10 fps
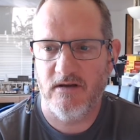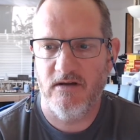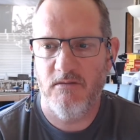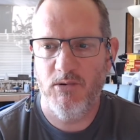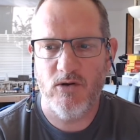
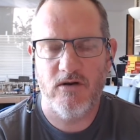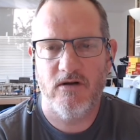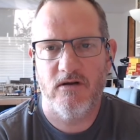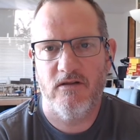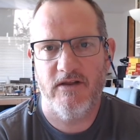a book
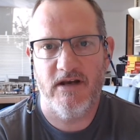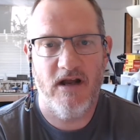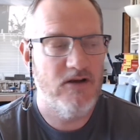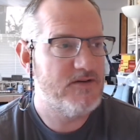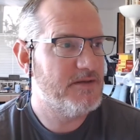that I
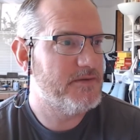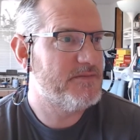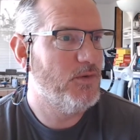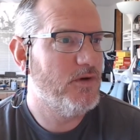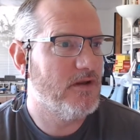looked up this
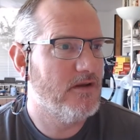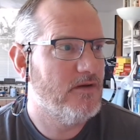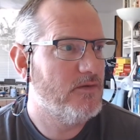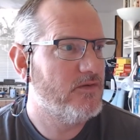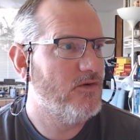morning.
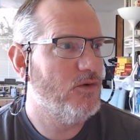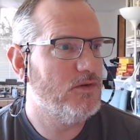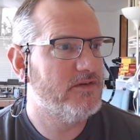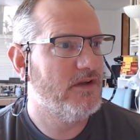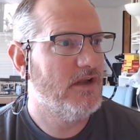It was
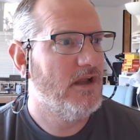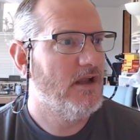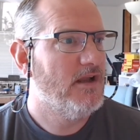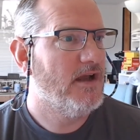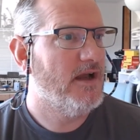called,
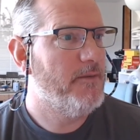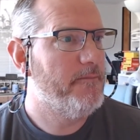I'll